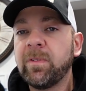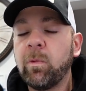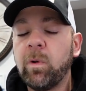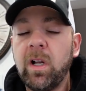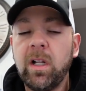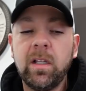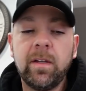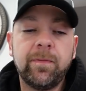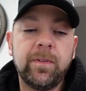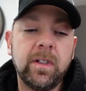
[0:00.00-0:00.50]

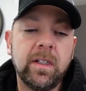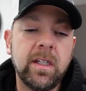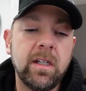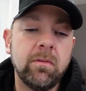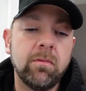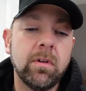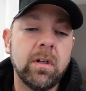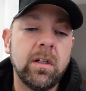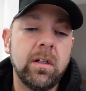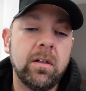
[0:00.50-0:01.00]
well, if you
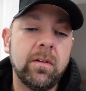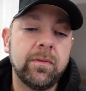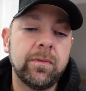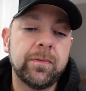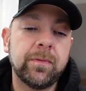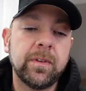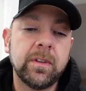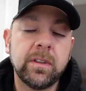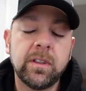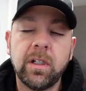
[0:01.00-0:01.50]
get rid of
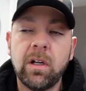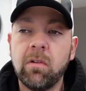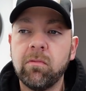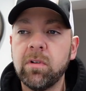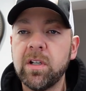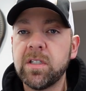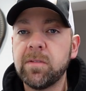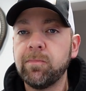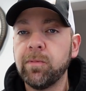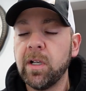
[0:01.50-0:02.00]
you know
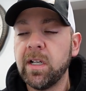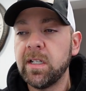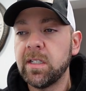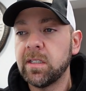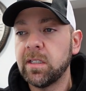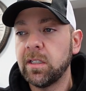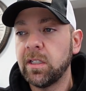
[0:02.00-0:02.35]
wrist brace,